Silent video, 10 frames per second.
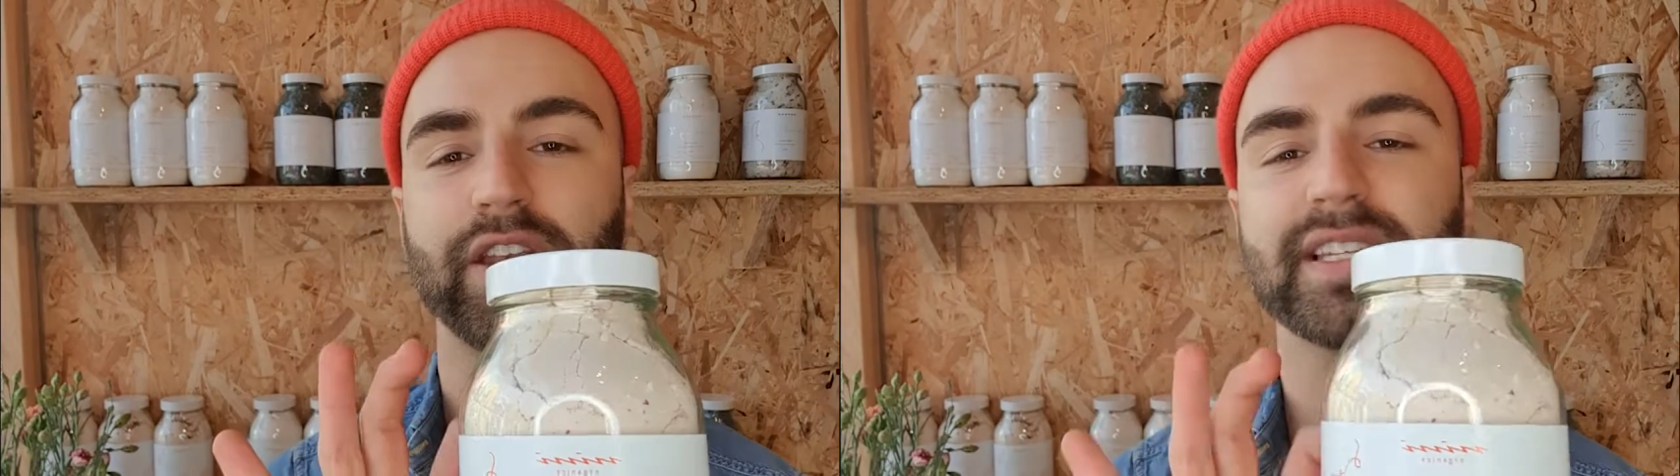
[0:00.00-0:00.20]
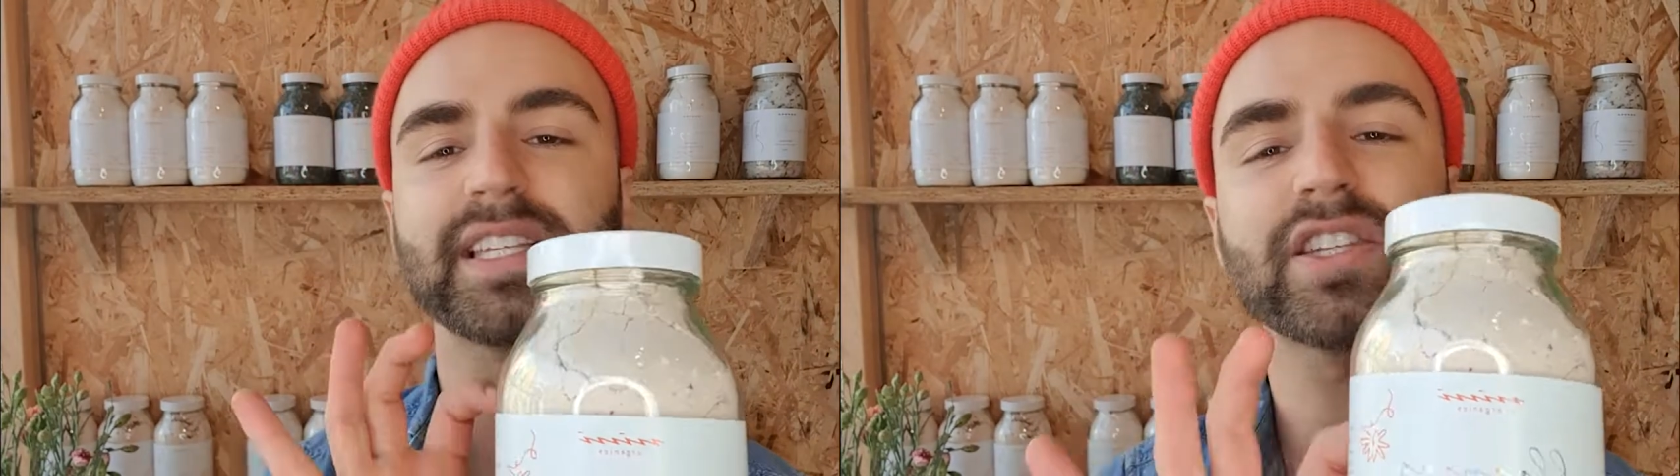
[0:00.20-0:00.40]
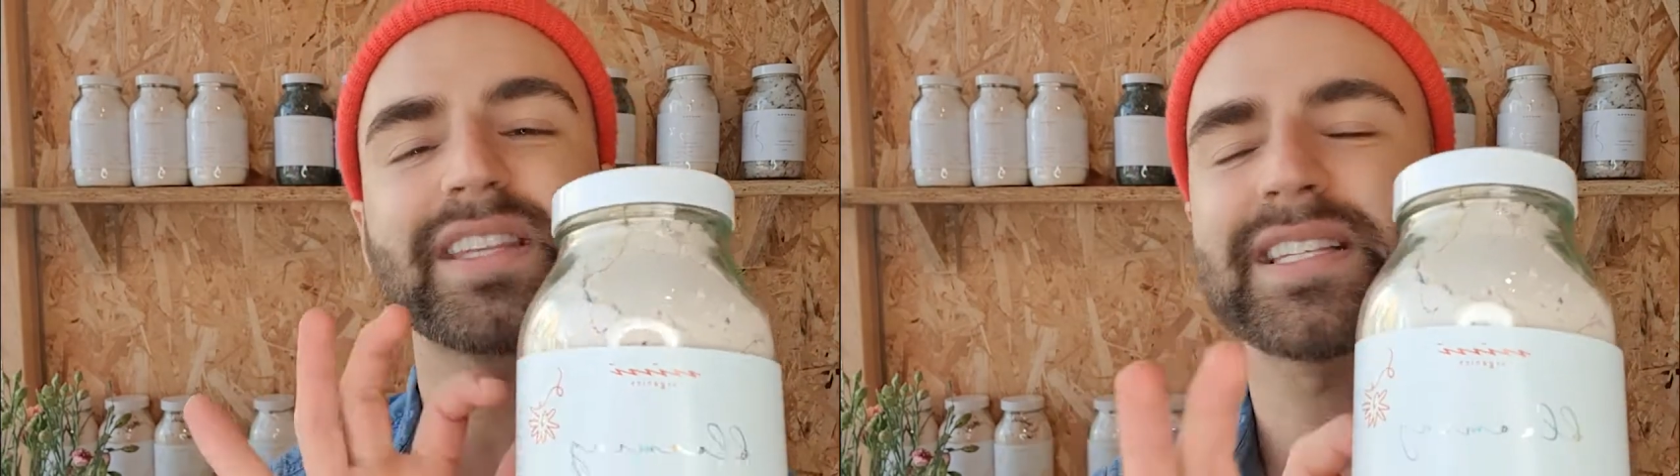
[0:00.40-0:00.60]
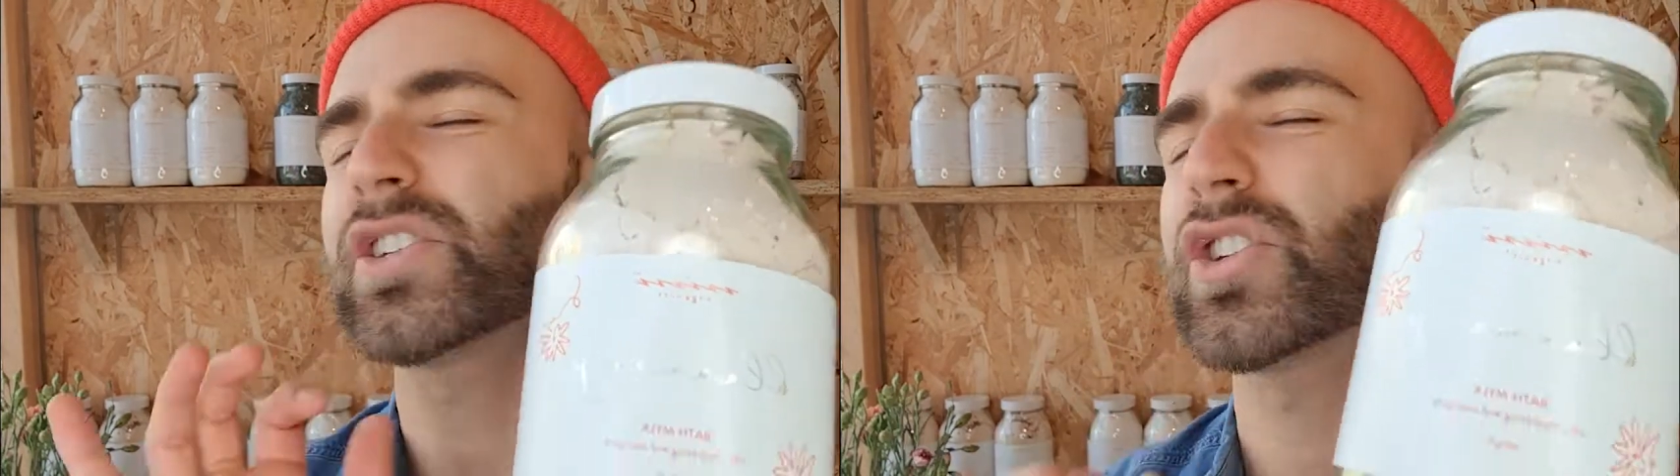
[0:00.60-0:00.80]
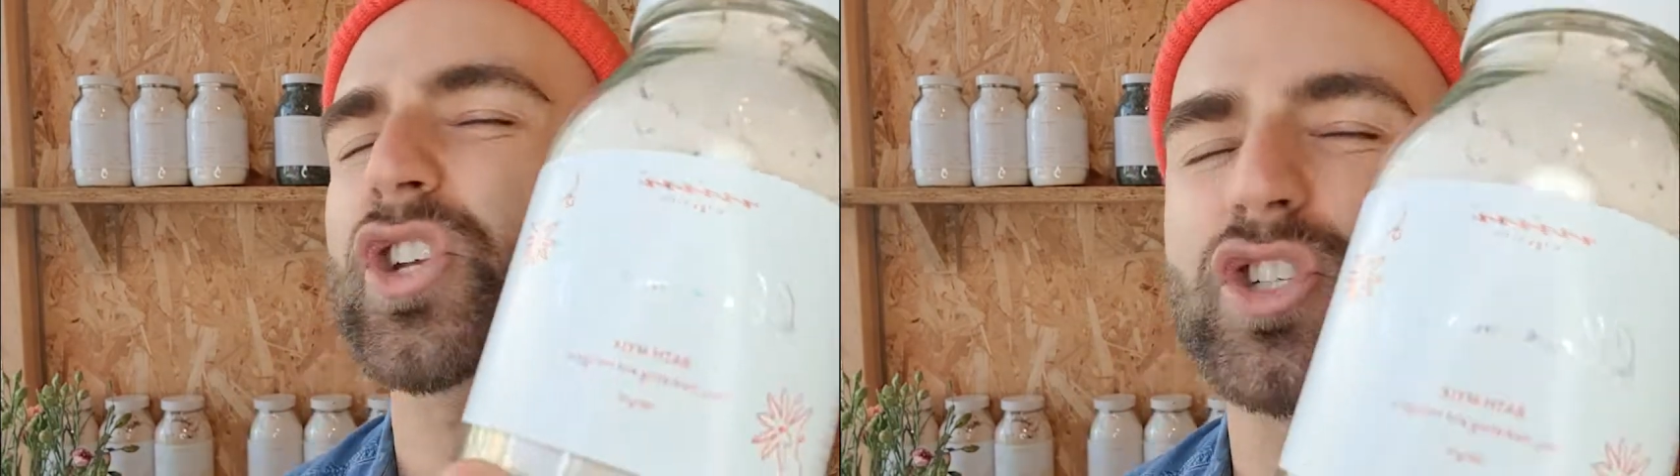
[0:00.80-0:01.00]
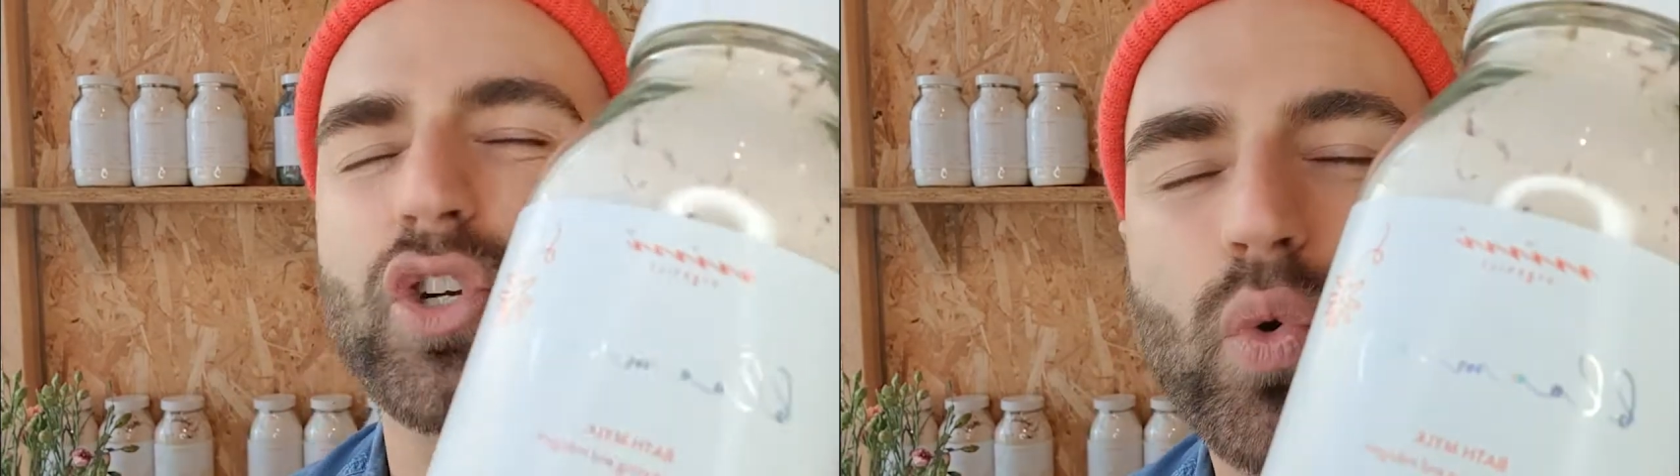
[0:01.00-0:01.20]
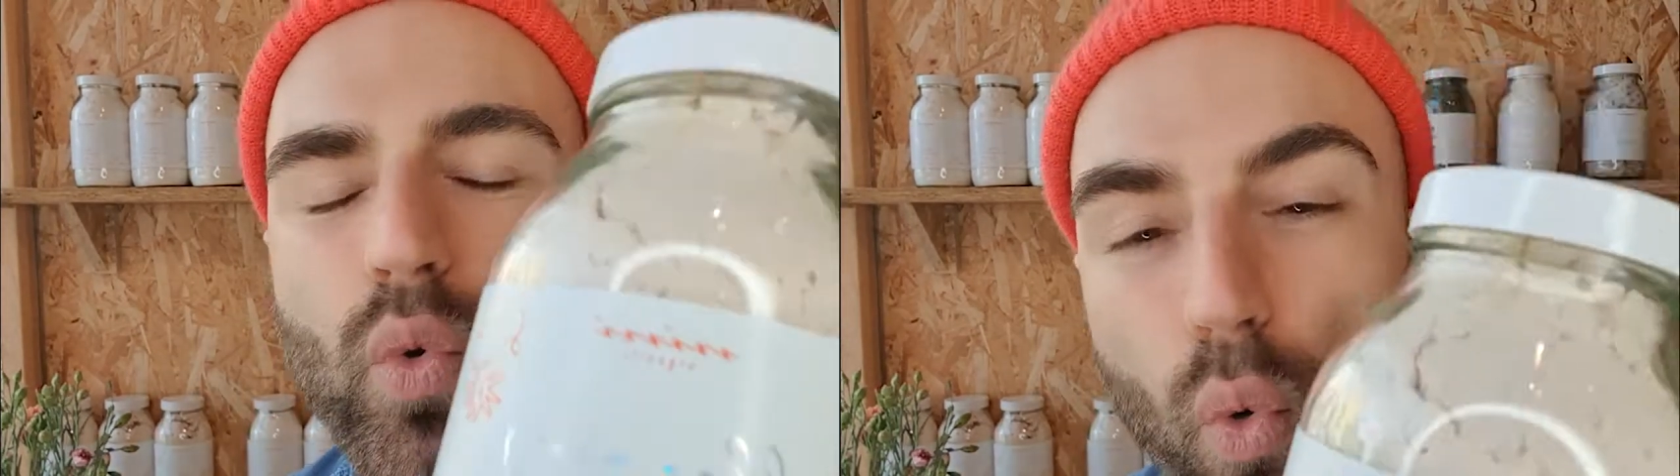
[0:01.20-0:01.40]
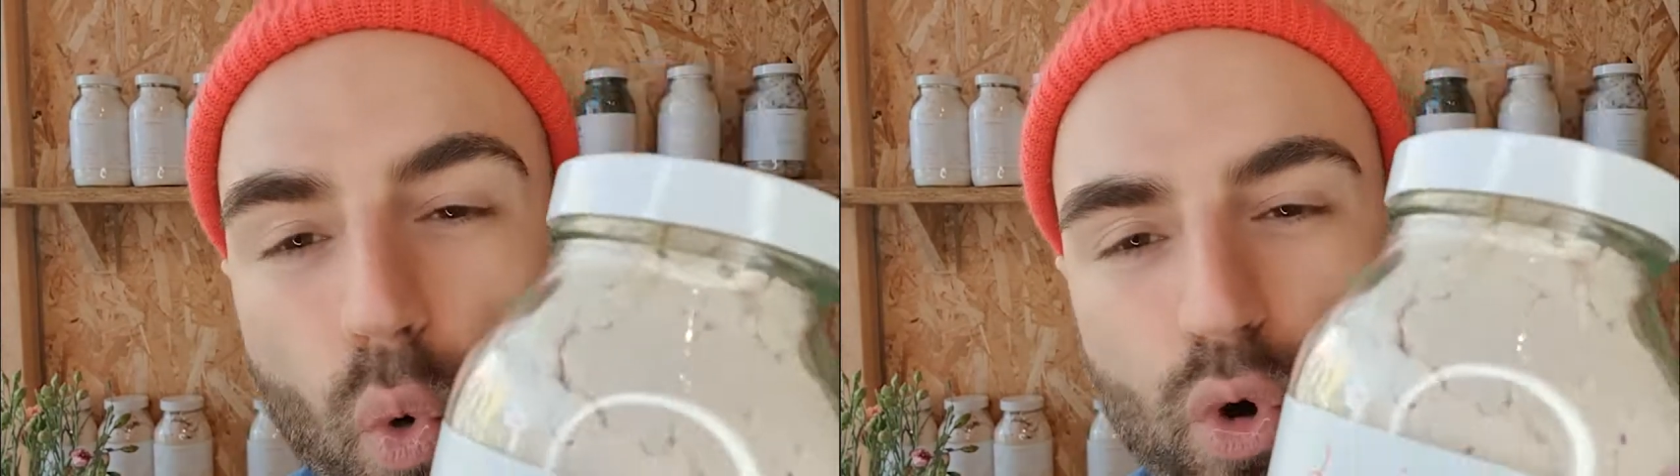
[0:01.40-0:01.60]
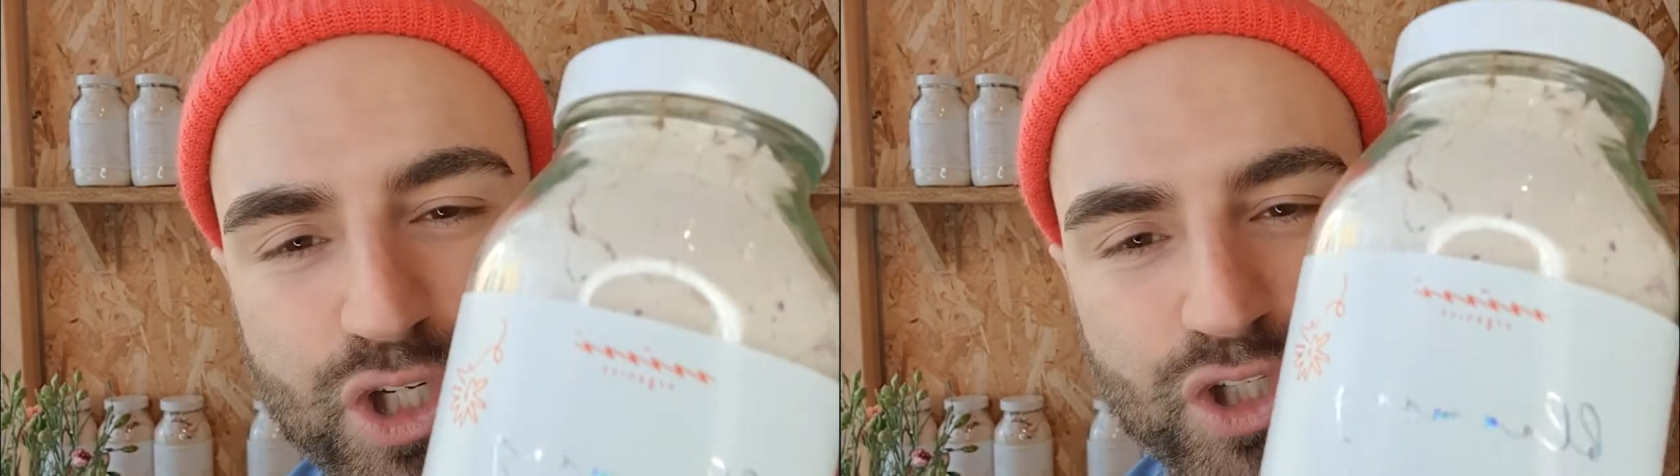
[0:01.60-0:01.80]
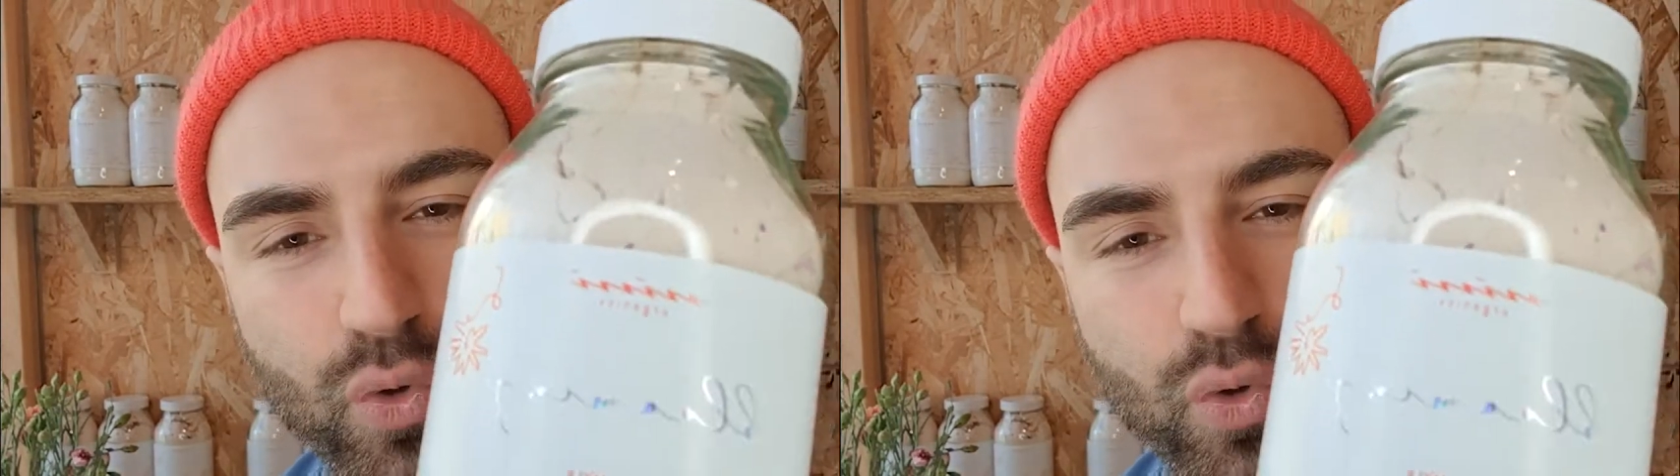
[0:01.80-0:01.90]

This this is this is a, such a gorgeous,